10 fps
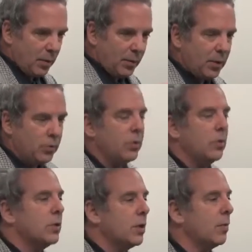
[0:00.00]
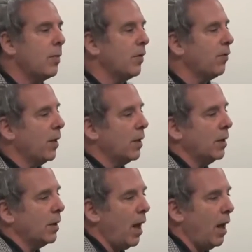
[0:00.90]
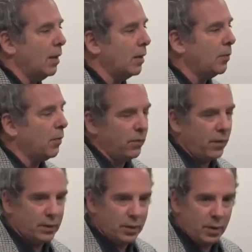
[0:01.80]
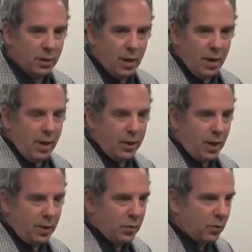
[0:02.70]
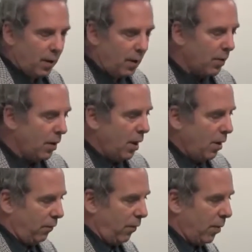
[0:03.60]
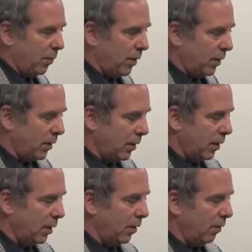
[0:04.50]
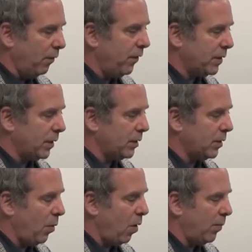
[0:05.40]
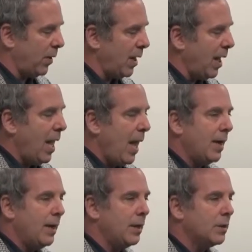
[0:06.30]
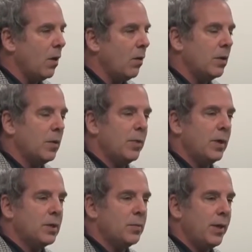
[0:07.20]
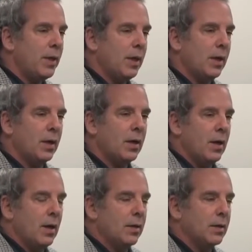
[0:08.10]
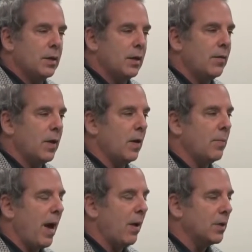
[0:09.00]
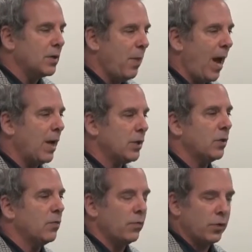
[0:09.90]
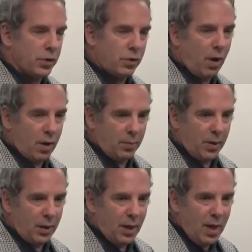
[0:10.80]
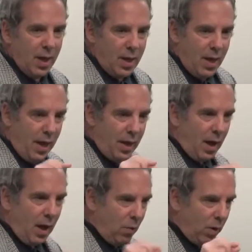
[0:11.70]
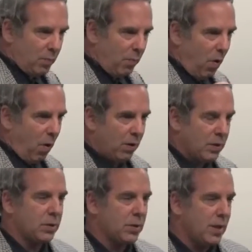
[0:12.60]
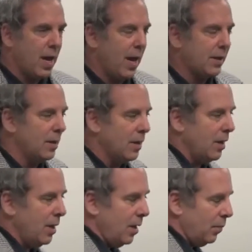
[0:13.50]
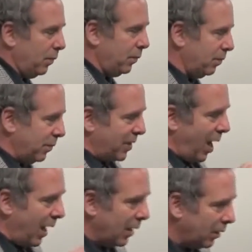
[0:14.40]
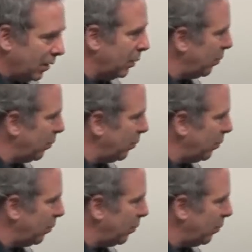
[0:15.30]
I'm going to be introducing my friend and colleague, Professor James Webb from the physics department, and he's going to be speaking this evening about his passion for astronomy and I want to parse that title of the